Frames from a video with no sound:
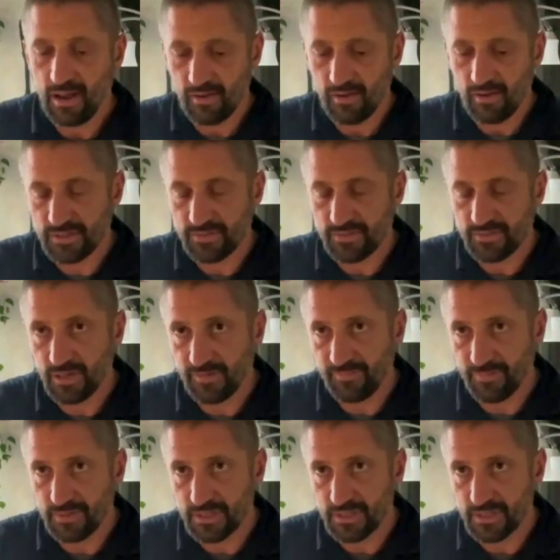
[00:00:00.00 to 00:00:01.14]
And we'll just put it in
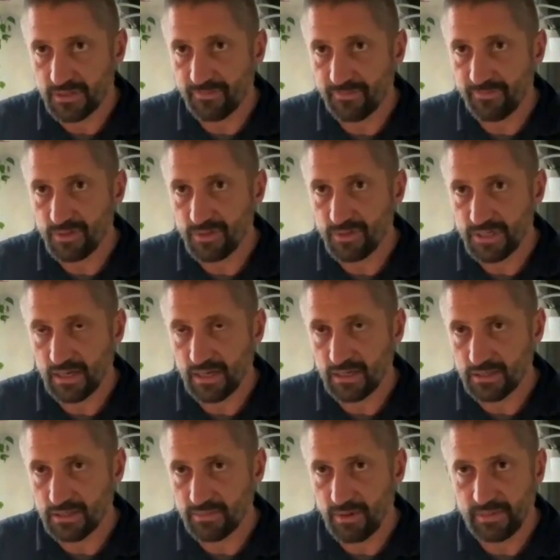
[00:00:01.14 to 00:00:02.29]
for just a few
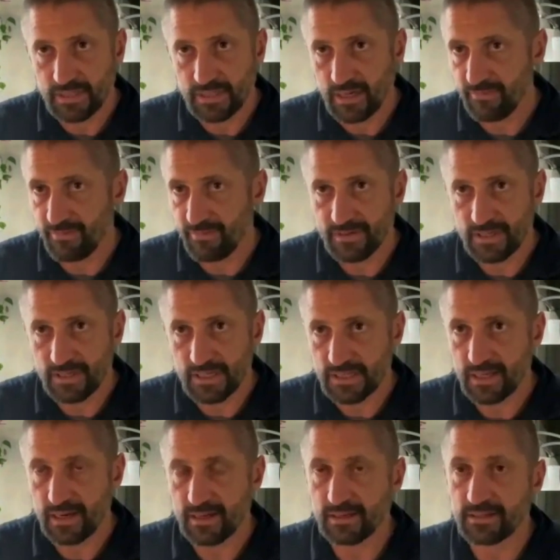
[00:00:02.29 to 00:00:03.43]
seconds, maybe 10 to 15
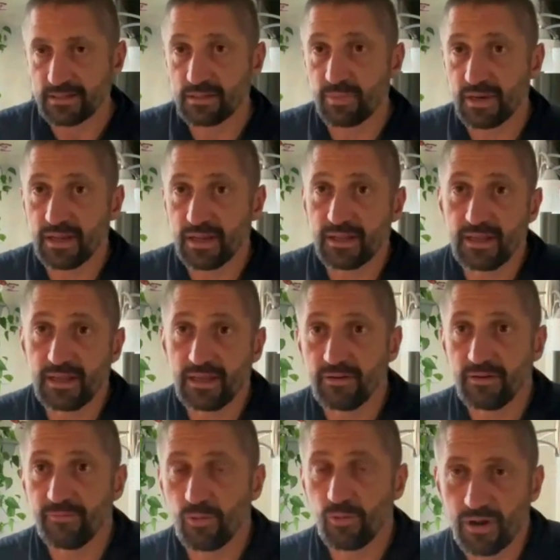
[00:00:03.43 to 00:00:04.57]
seconds, depending on the heat
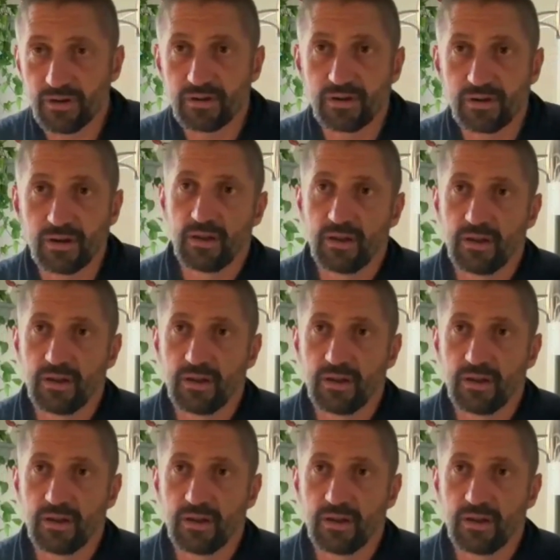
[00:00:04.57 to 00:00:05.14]
of the water.